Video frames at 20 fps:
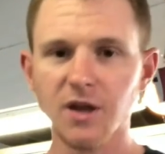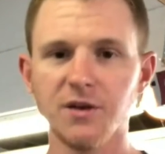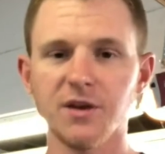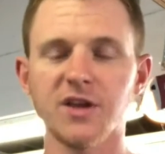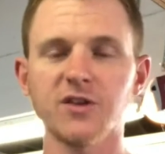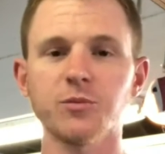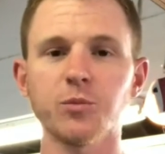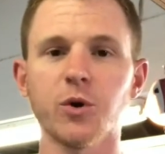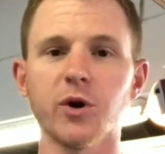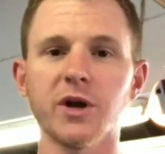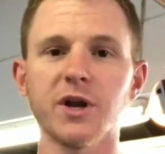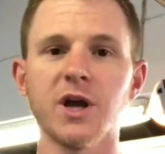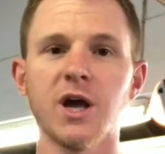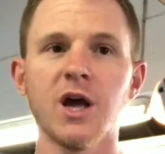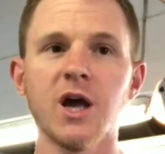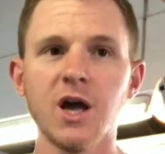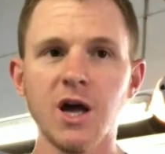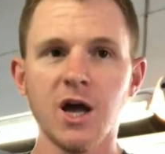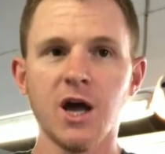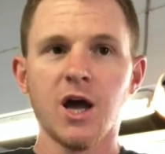this point,
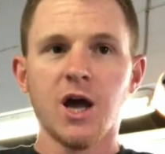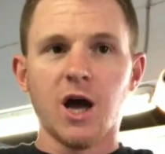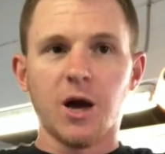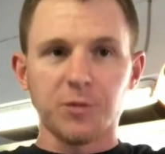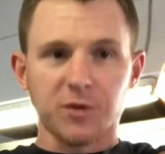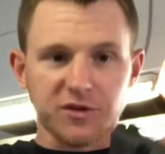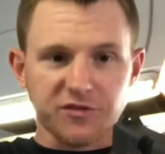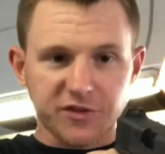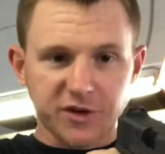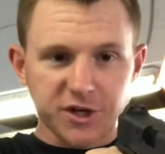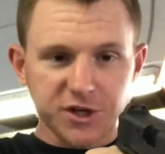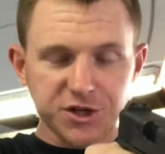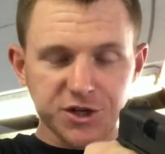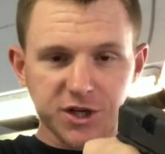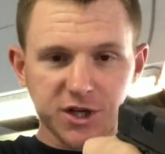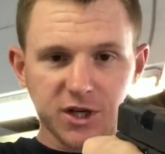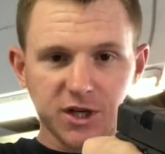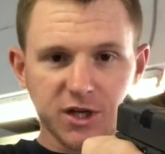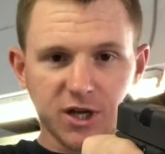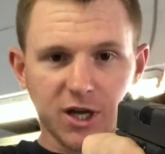I'm going to
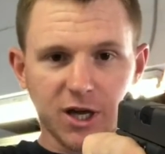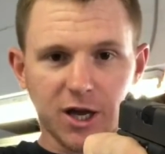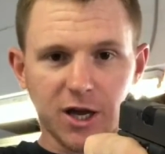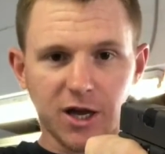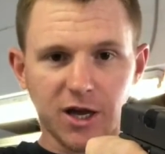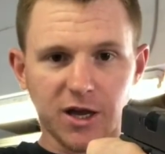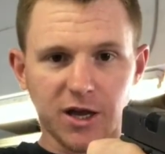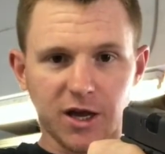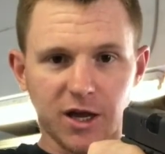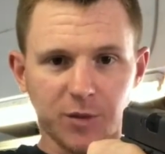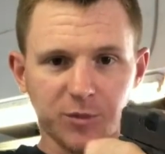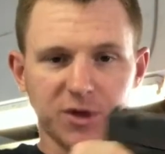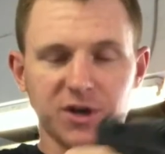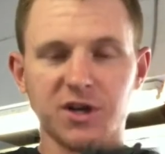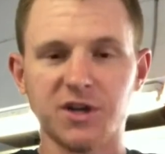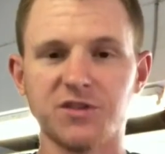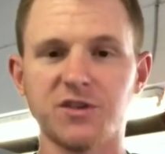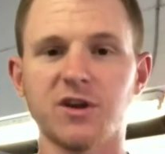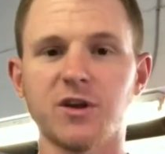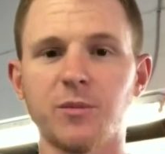finish. I'm going to
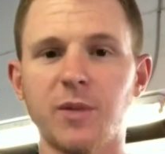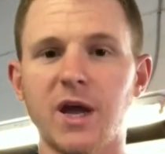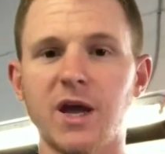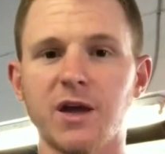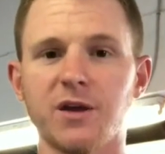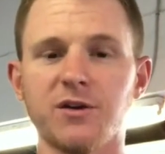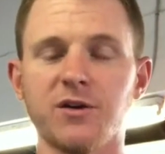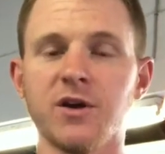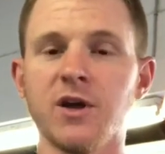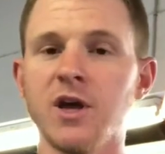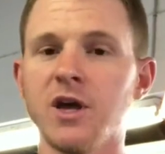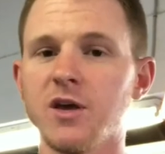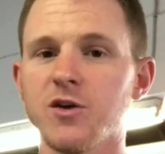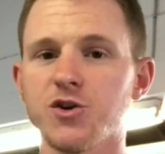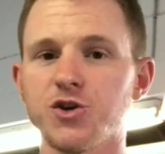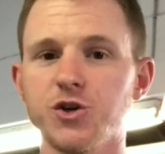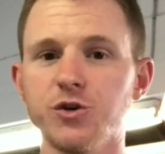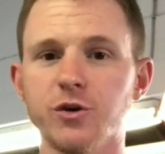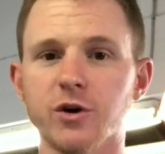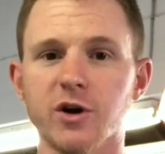get the command,
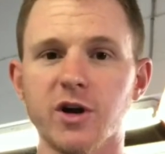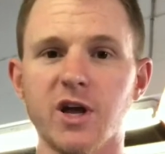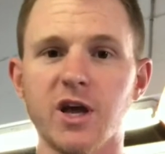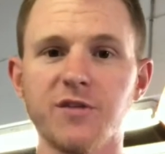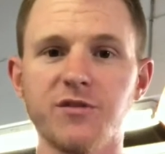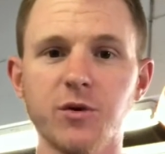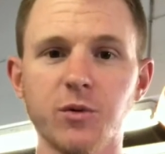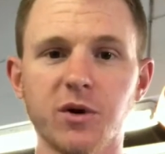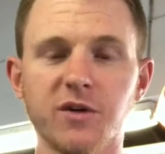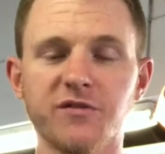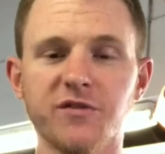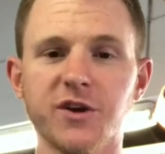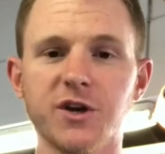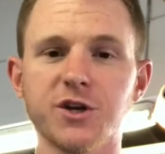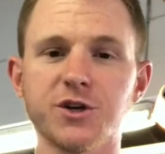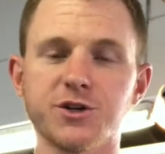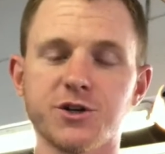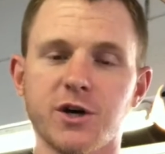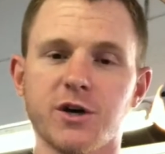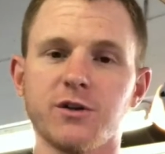shooter, if you are
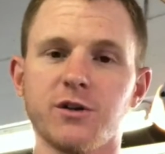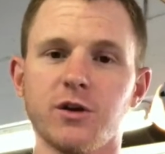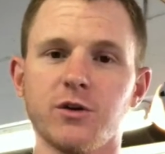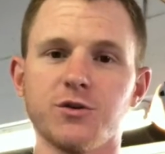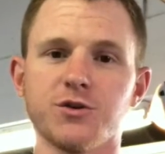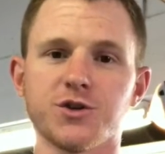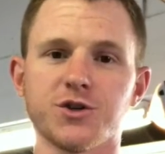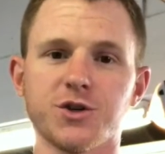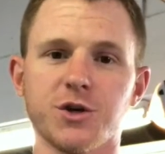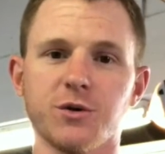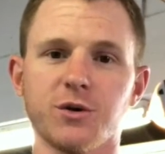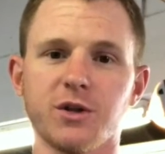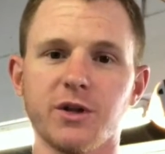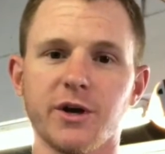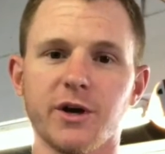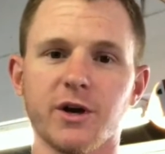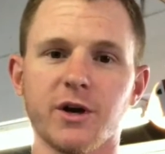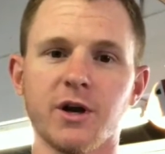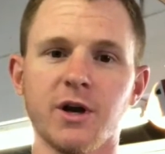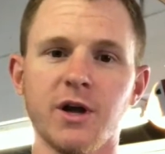finished, unload and show
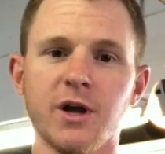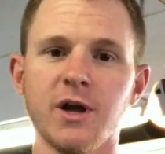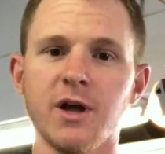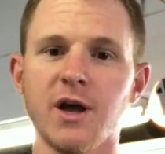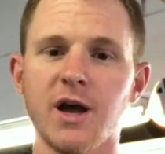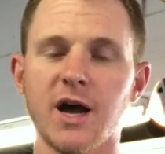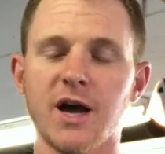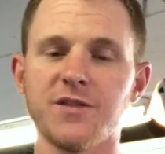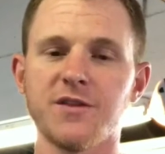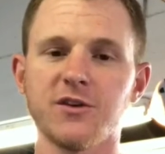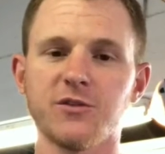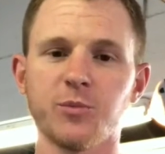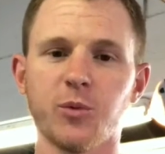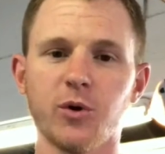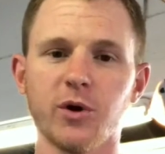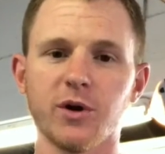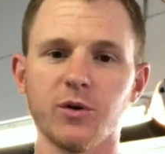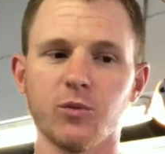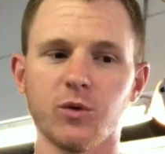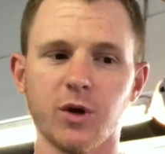clear. At this
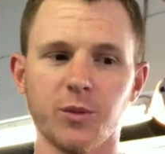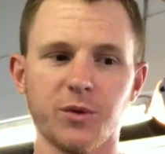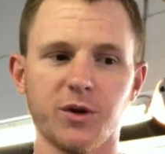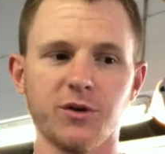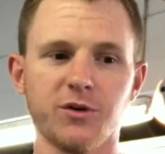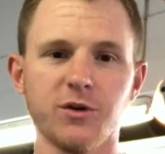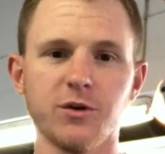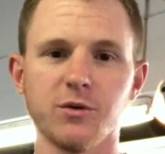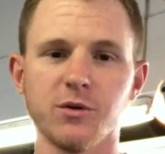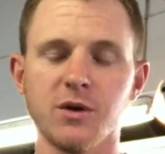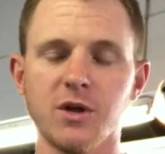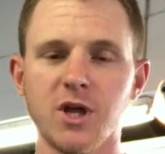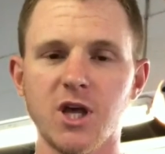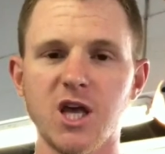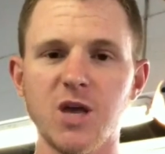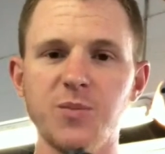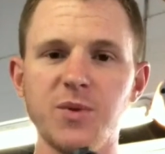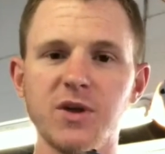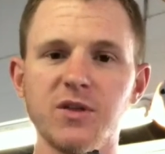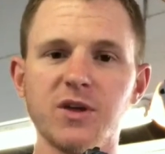point, what I'm going to do,
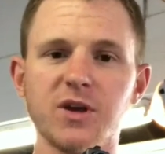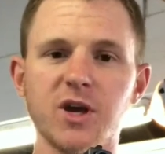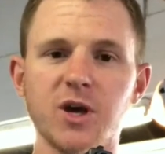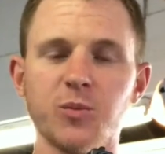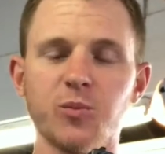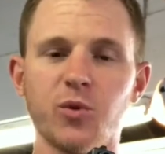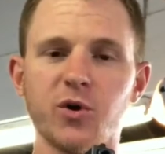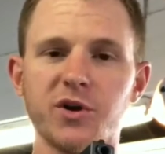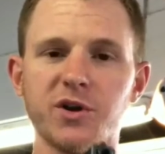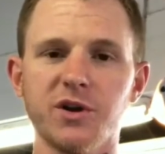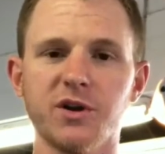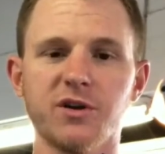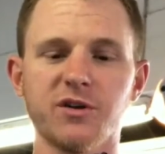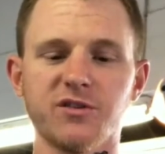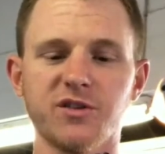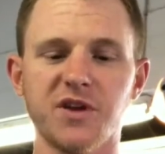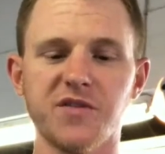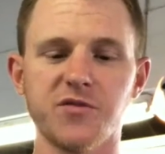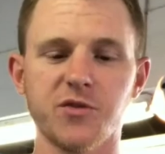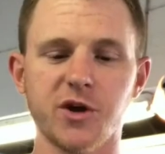keeping the gun pointed in a
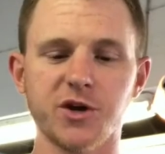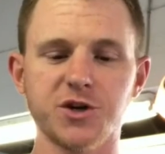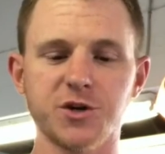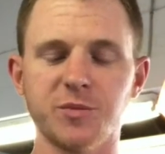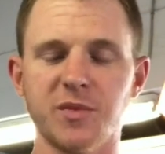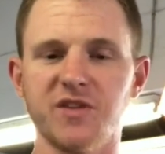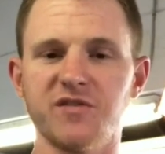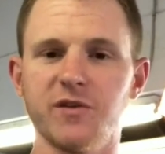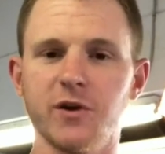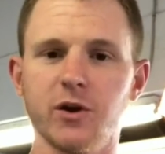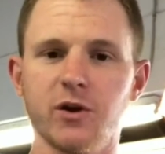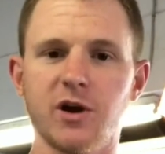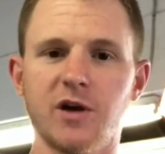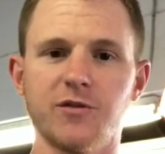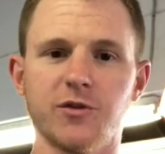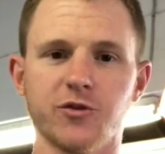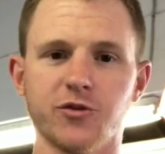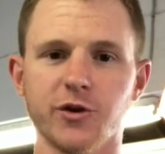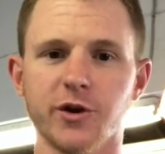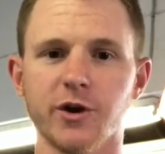safe direction, my finger off
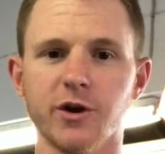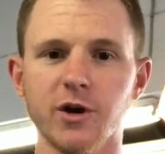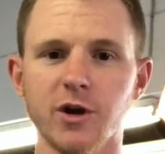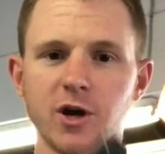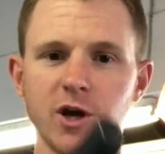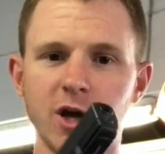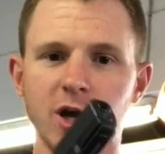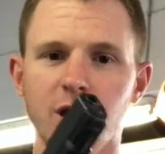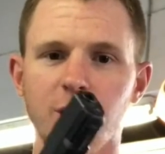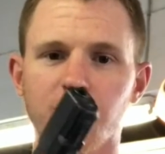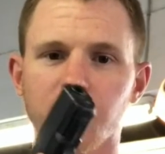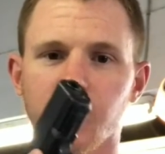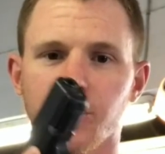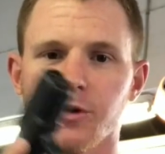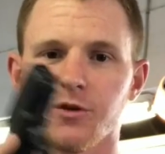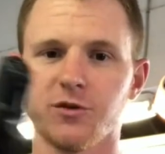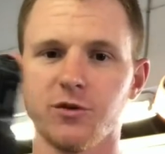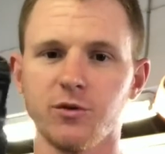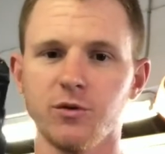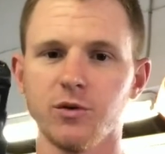the trigger, I'm
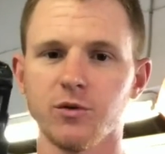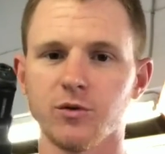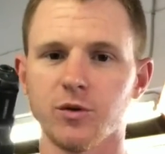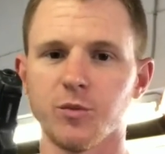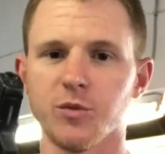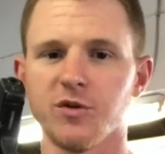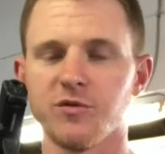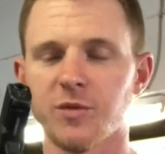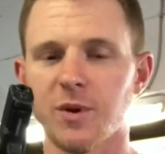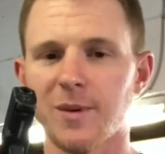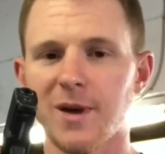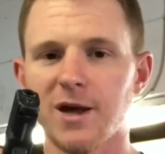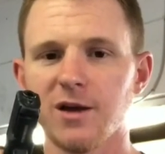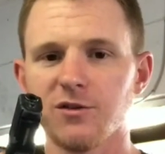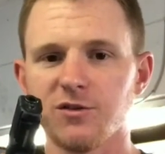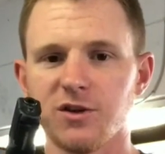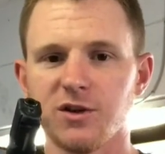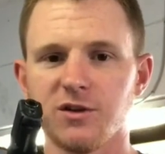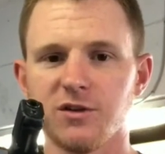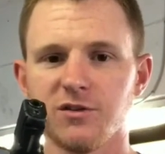going to remove my
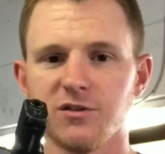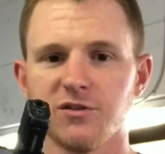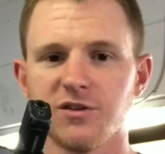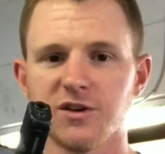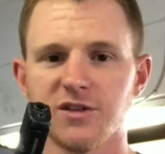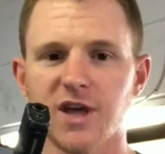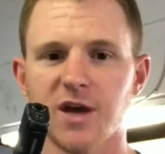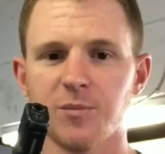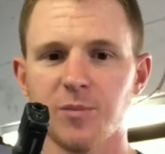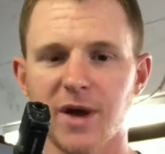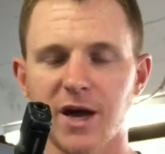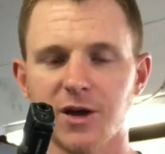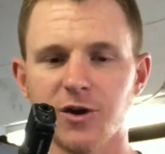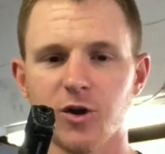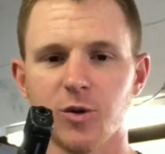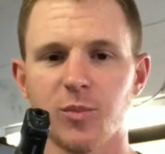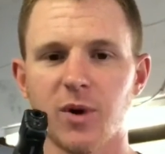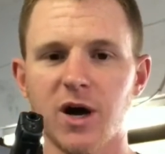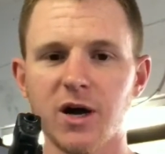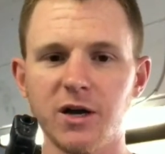magazine. Stick that back in
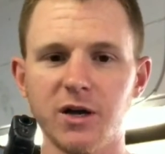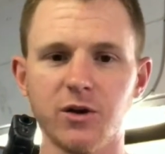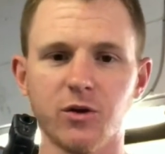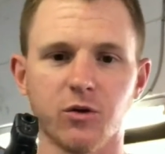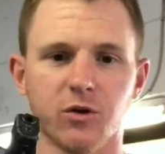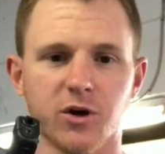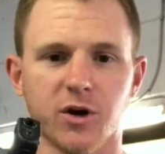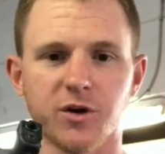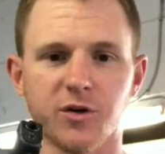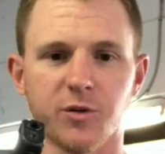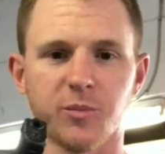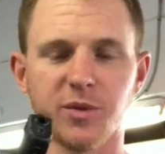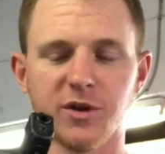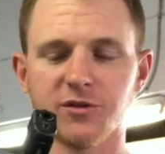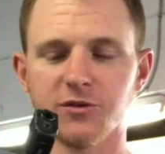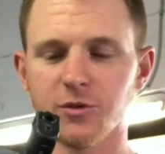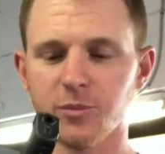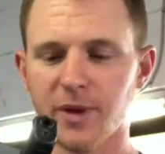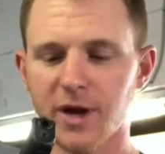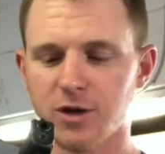your pocket or on your
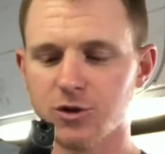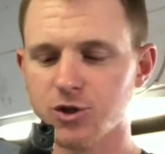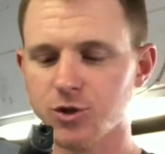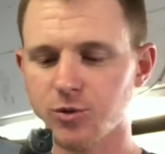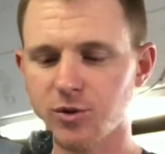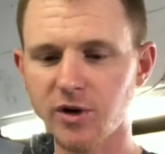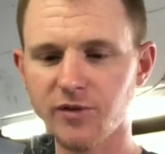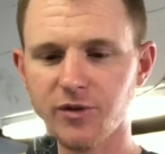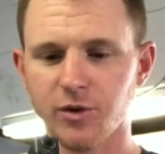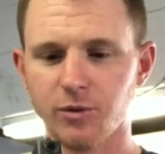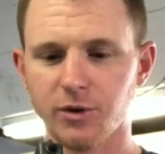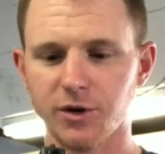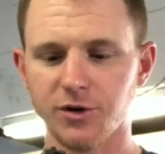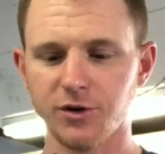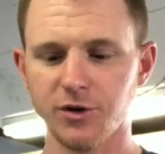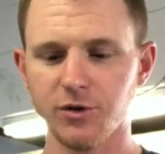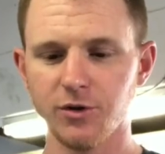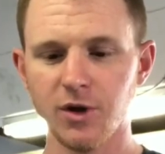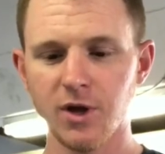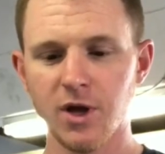pistol pouch or whatever you want to
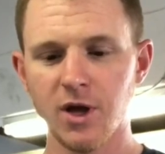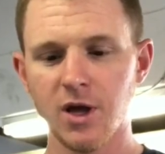do.